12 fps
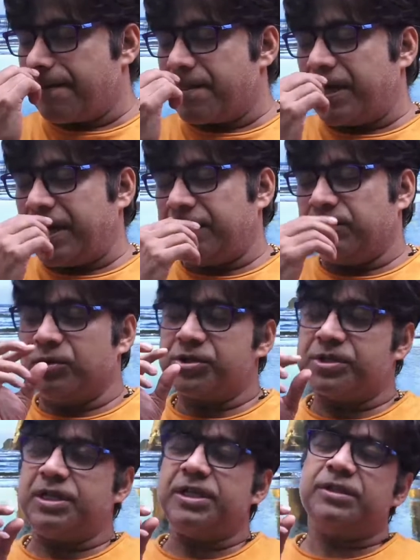and
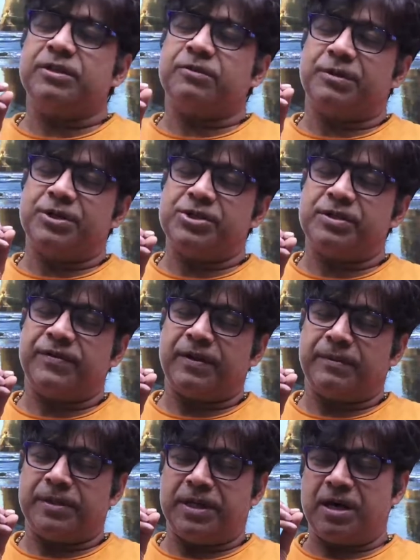mostly the questions
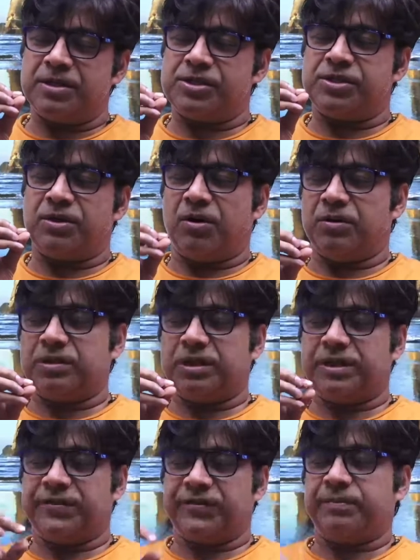have been asked on
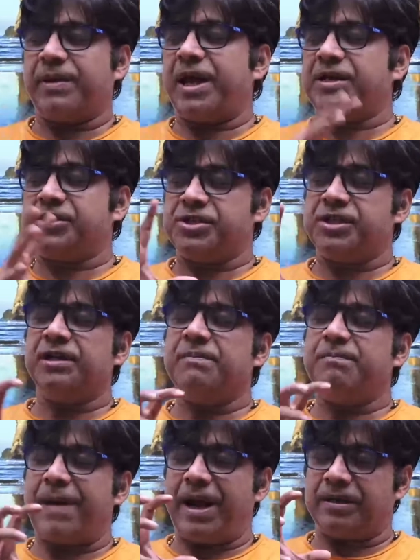the spatial
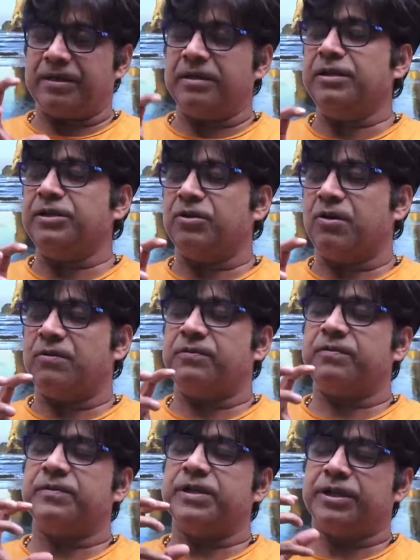pattern
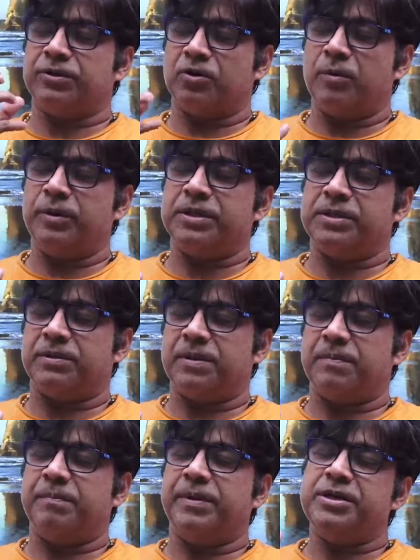of economic
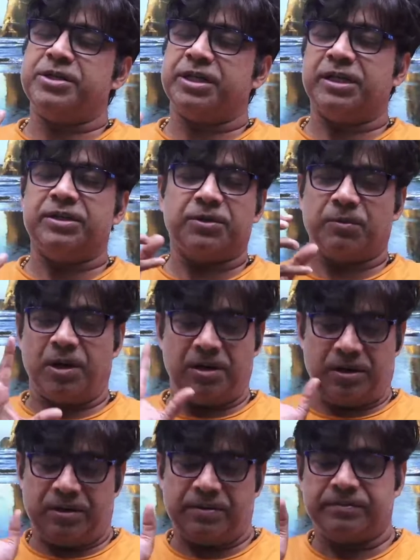development in the world.